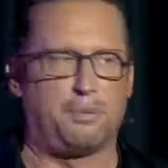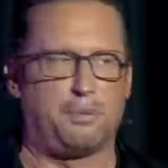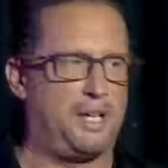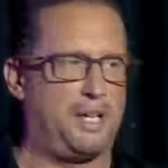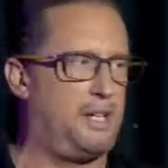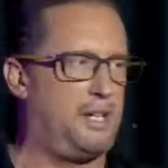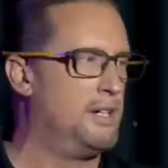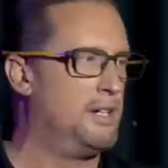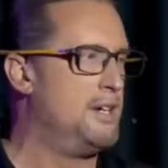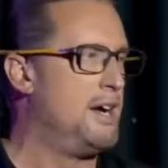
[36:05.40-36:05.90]

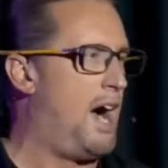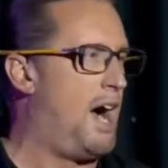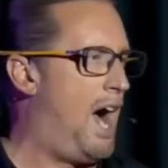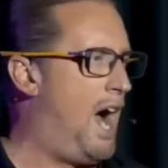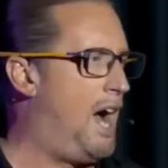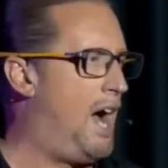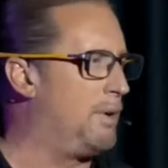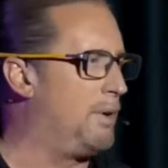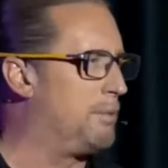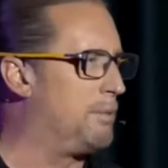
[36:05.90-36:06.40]

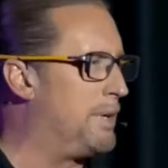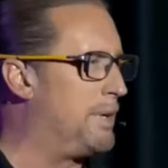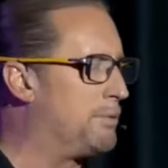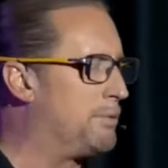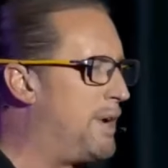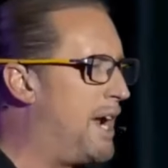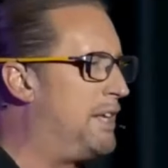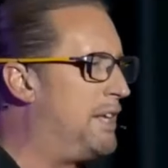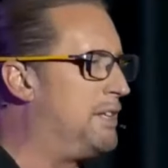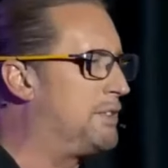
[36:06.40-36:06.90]
be
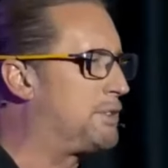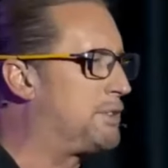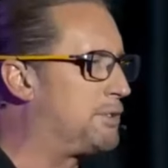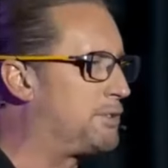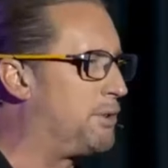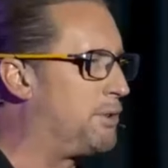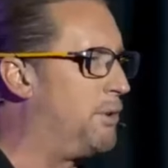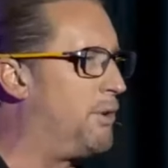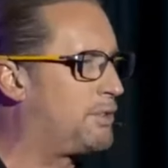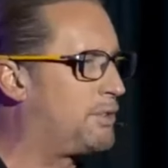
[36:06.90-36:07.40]
ready to
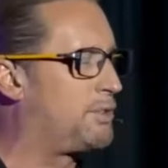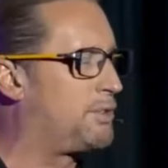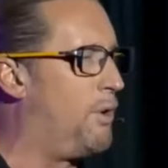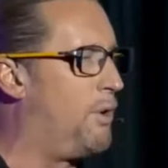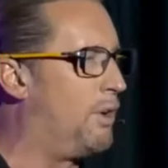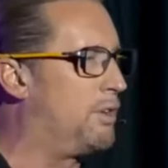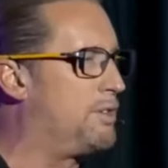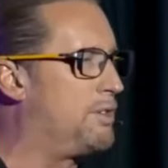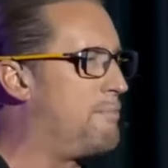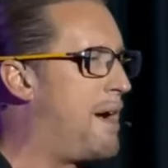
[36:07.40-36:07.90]
talk to
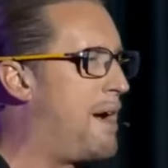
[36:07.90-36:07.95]
all your